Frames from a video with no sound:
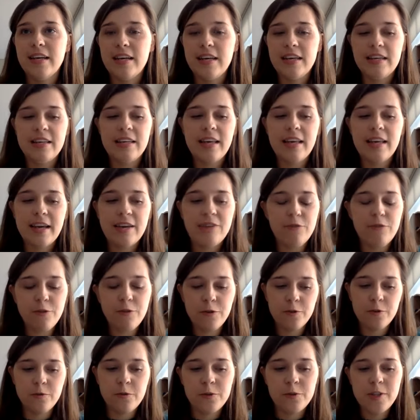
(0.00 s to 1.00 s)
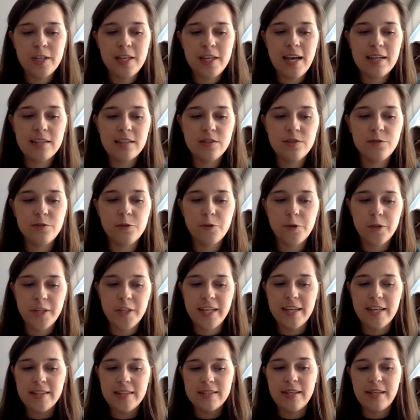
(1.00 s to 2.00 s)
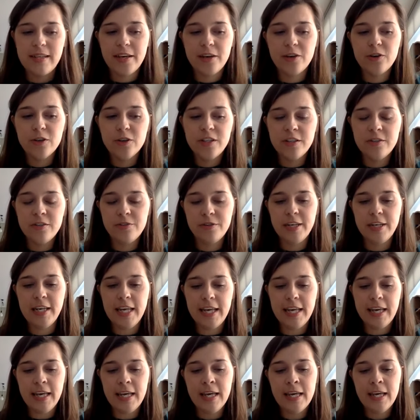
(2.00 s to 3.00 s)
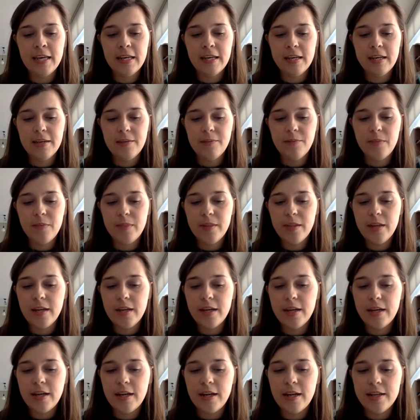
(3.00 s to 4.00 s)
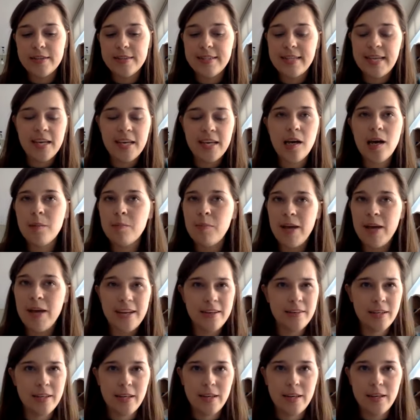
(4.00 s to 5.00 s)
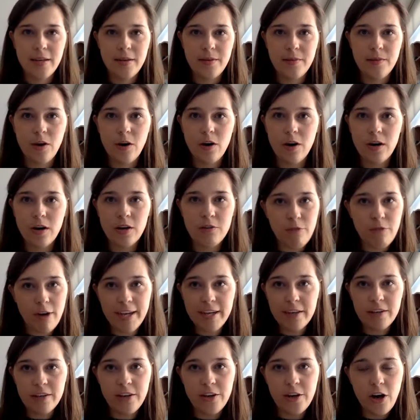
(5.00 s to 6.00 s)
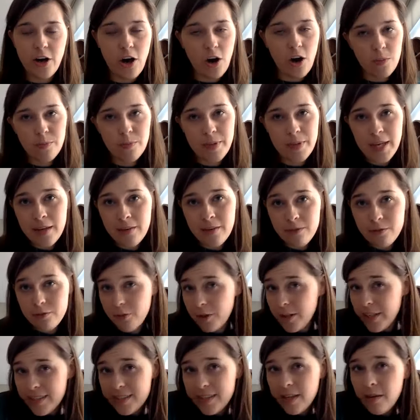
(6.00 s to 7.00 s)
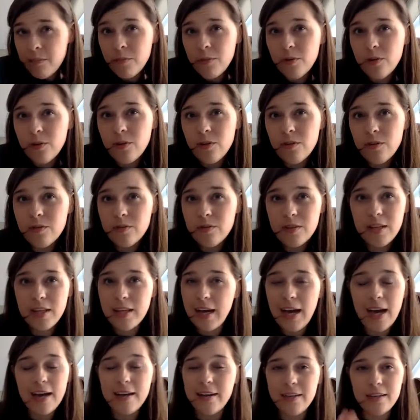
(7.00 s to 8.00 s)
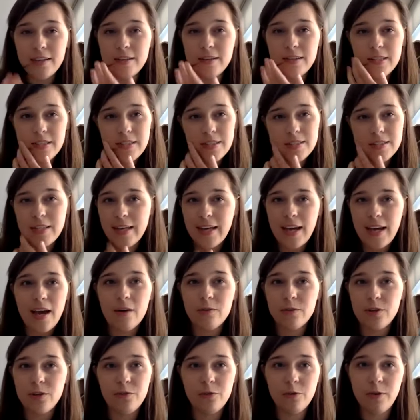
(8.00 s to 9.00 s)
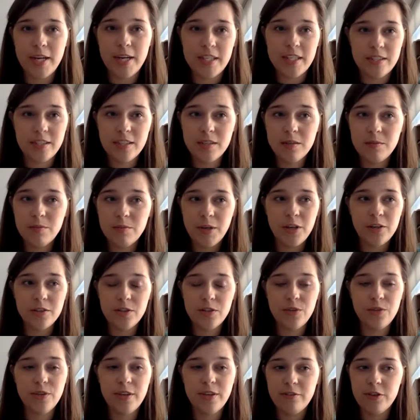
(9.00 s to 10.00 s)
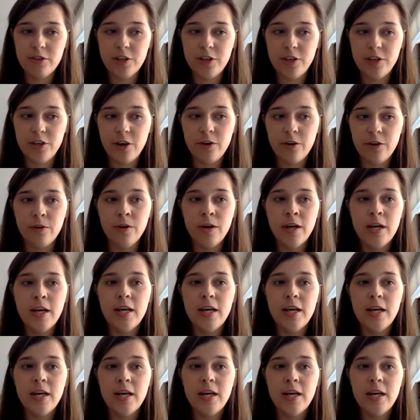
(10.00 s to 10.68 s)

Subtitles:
like for the last 4 years, I couldn't really take up any regular hobby, for example. This is like out of question, because you never know